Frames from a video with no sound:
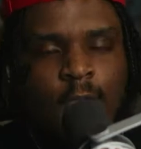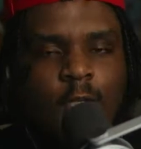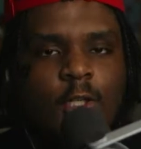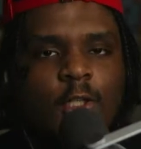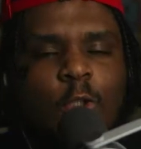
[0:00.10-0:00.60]

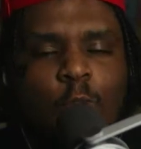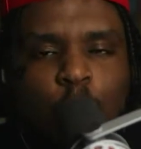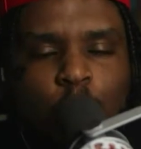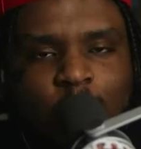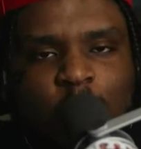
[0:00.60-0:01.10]
YouTube, what's
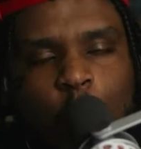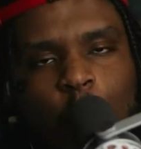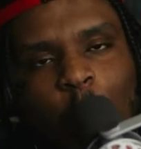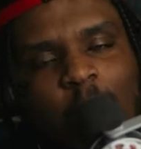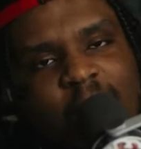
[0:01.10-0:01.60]
going on
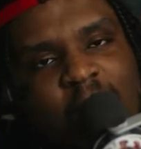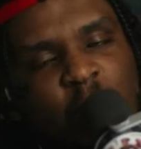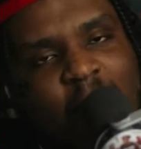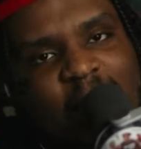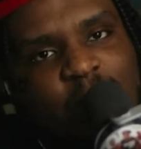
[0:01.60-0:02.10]
today, everybody?
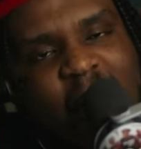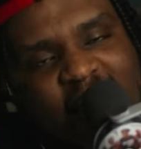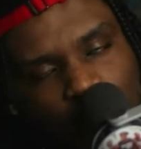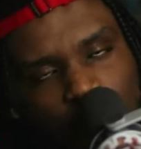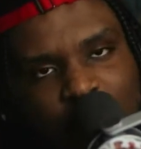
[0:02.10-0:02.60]
Back here with
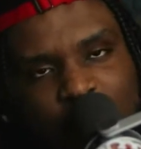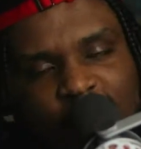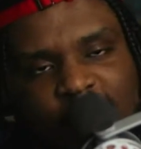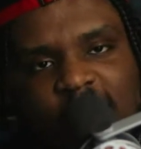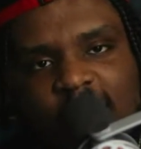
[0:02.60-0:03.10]
another
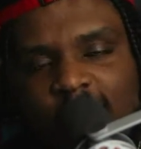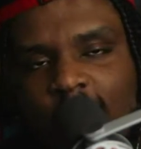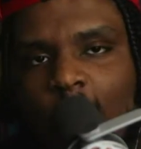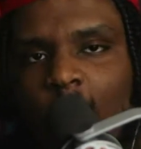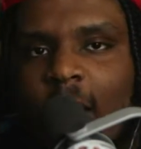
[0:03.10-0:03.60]
video,
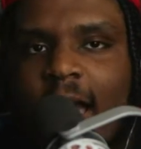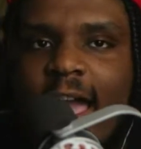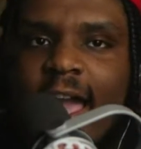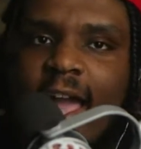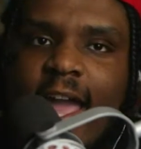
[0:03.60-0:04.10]

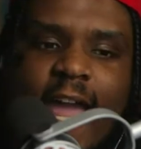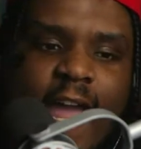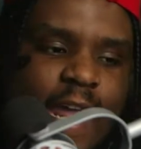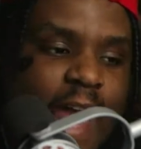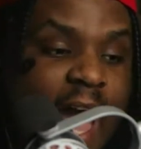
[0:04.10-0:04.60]
and
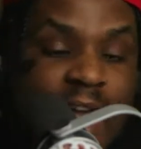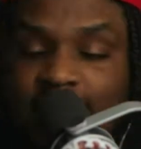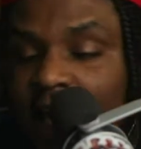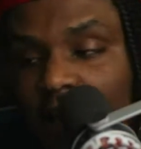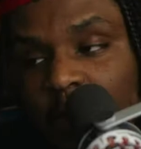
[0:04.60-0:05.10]
I just gotta
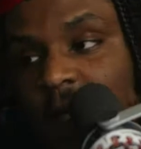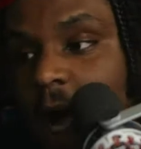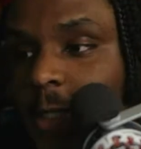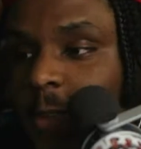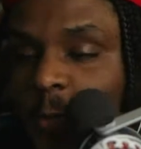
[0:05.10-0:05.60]
be
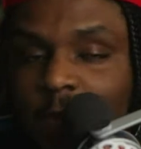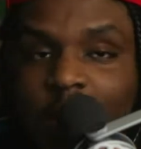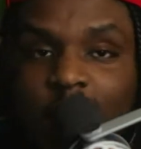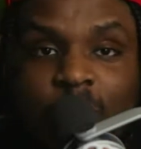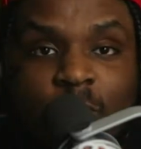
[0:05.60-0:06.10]
honest with y'all
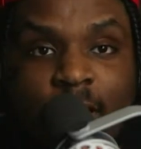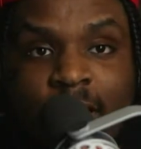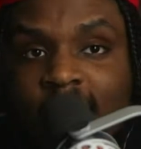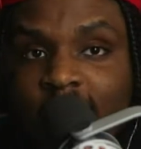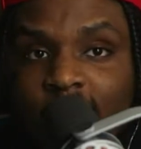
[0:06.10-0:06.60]
straight
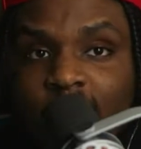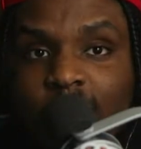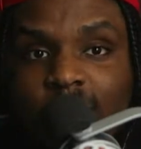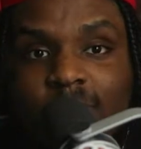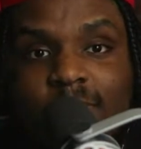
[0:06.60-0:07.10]
up.
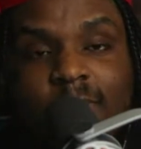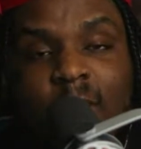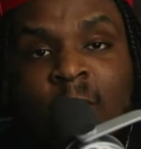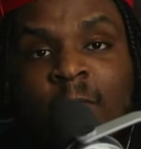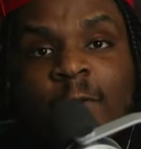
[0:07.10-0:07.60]

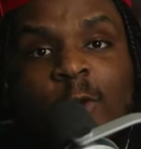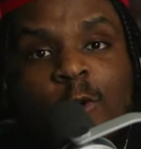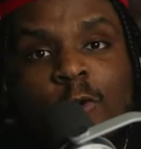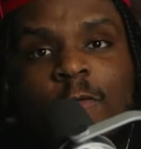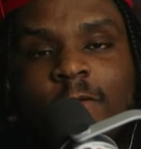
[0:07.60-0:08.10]
If you've
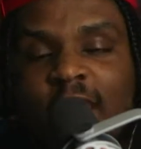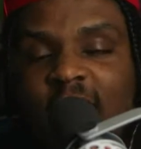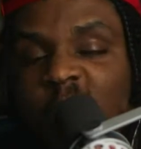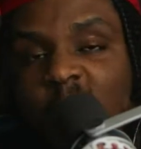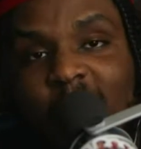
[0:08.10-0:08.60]
never
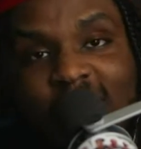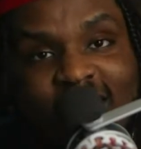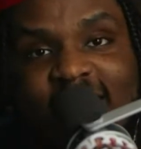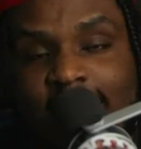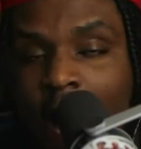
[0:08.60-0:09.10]
played
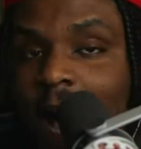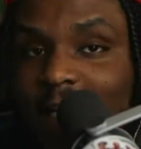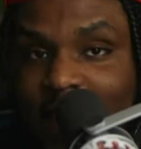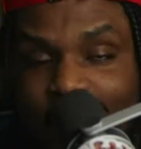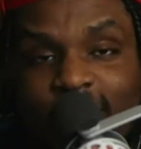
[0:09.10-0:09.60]
Don
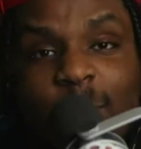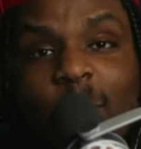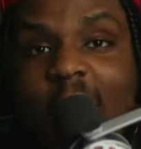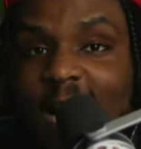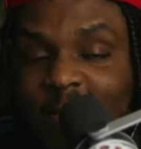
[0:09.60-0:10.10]
King's
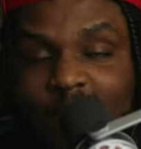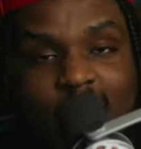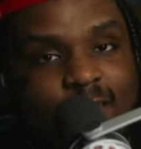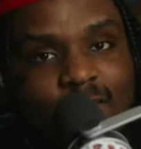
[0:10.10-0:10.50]
Prize Fighter,